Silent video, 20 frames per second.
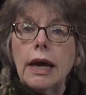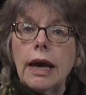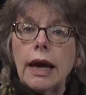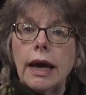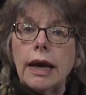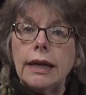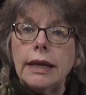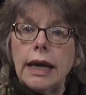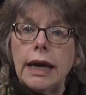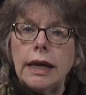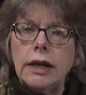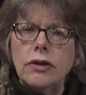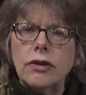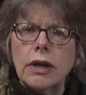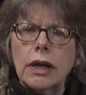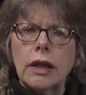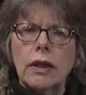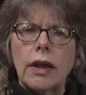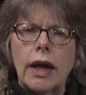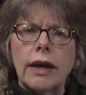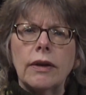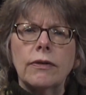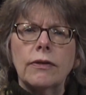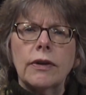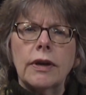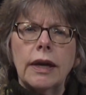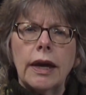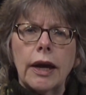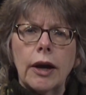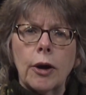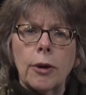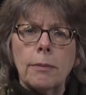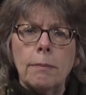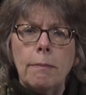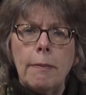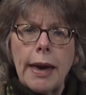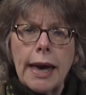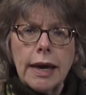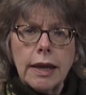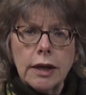An aging life care
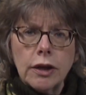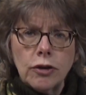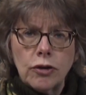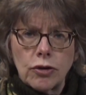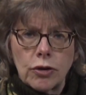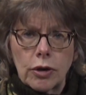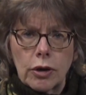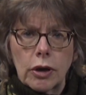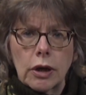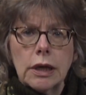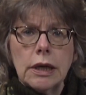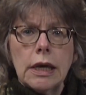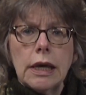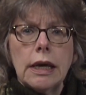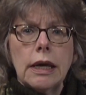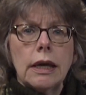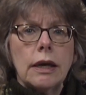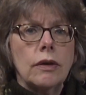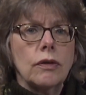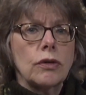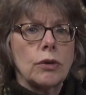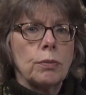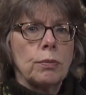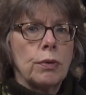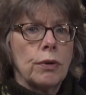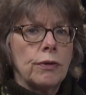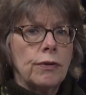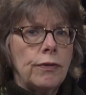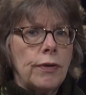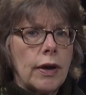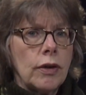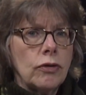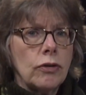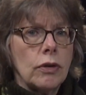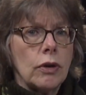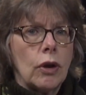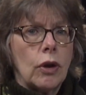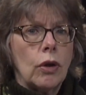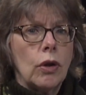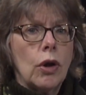manager is a
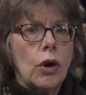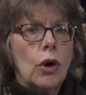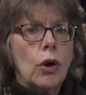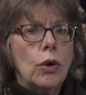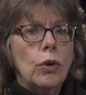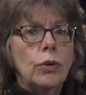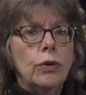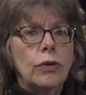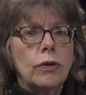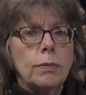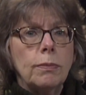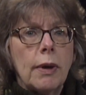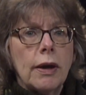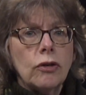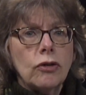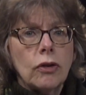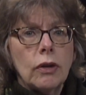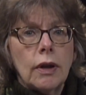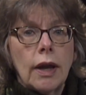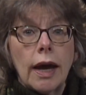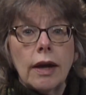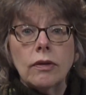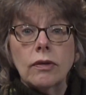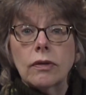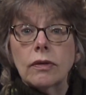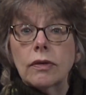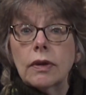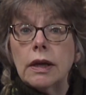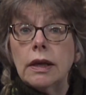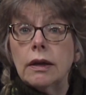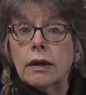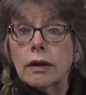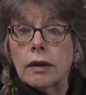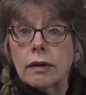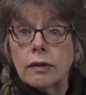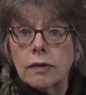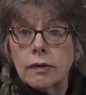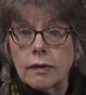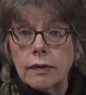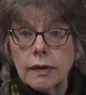professional who specializes in
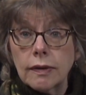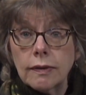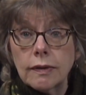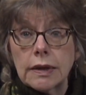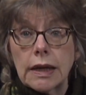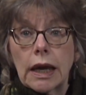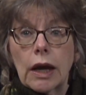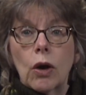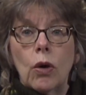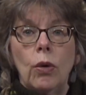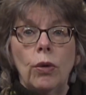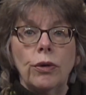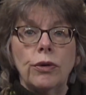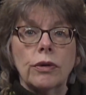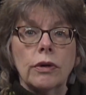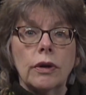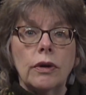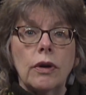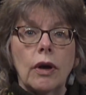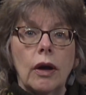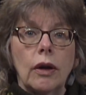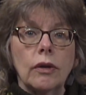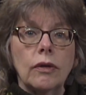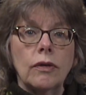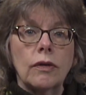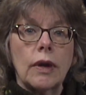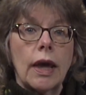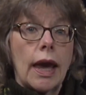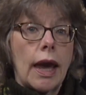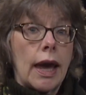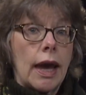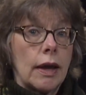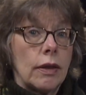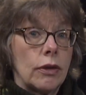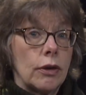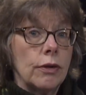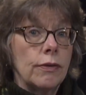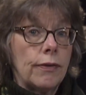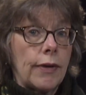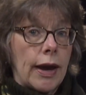assisting older adults and
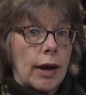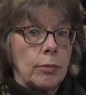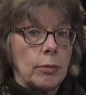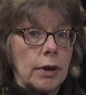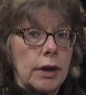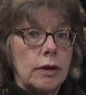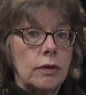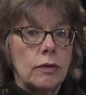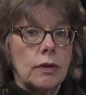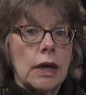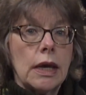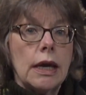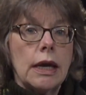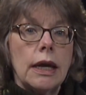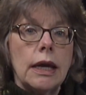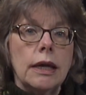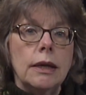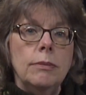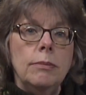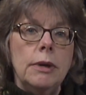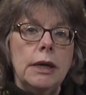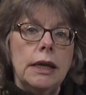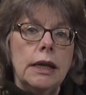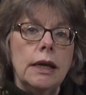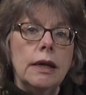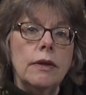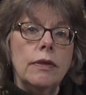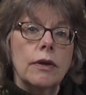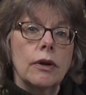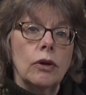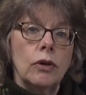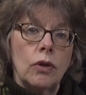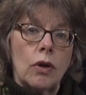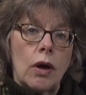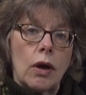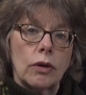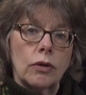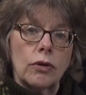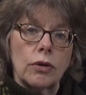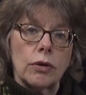their families in meeting their
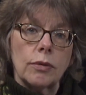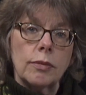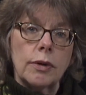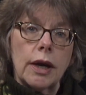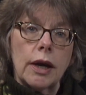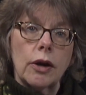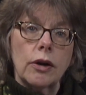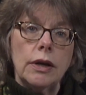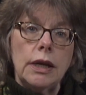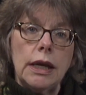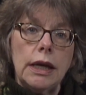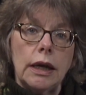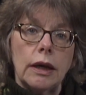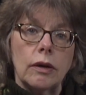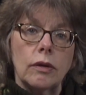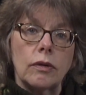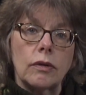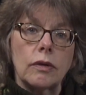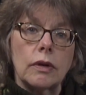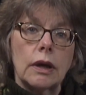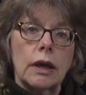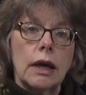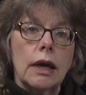long-term care needs.